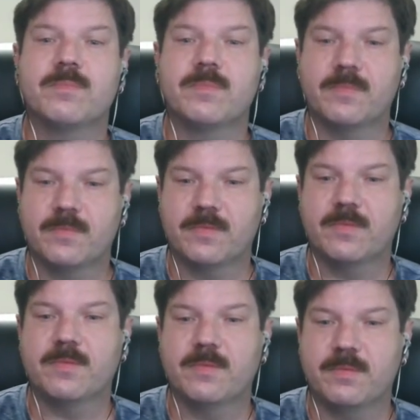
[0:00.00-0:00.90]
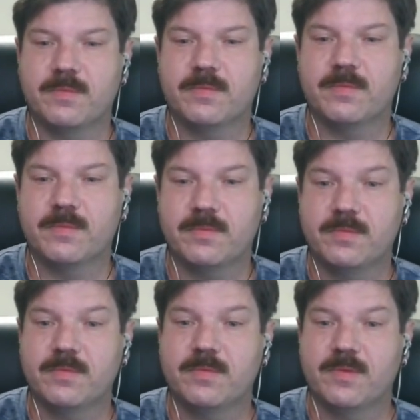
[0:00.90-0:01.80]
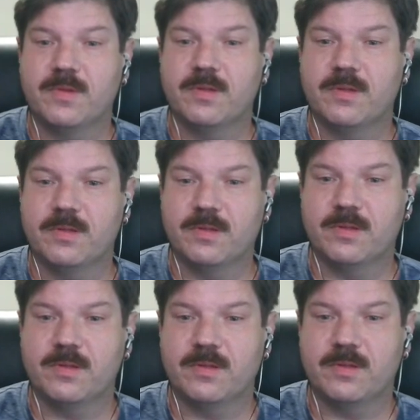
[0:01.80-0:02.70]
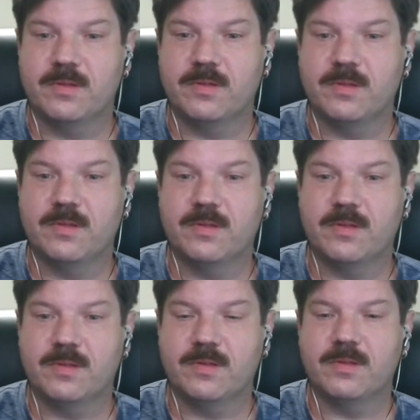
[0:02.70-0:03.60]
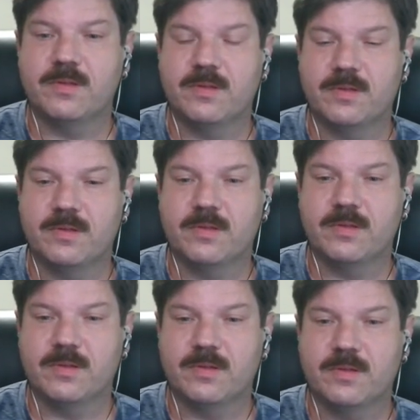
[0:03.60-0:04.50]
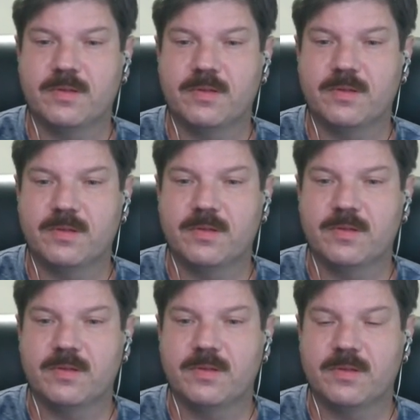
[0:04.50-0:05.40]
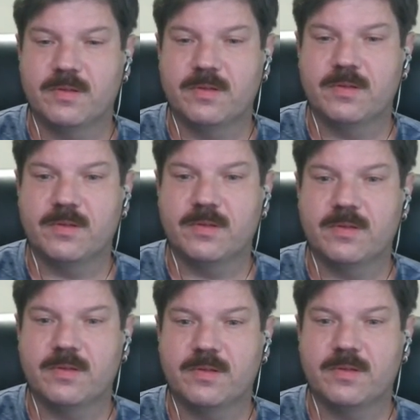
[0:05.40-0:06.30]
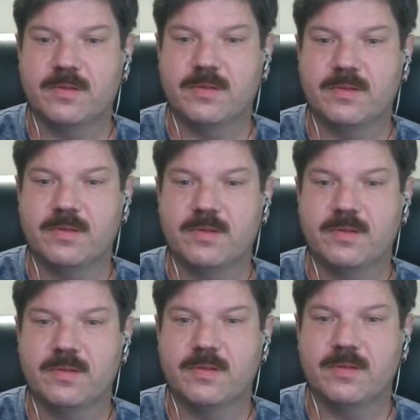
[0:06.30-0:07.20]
This person isn't speaking.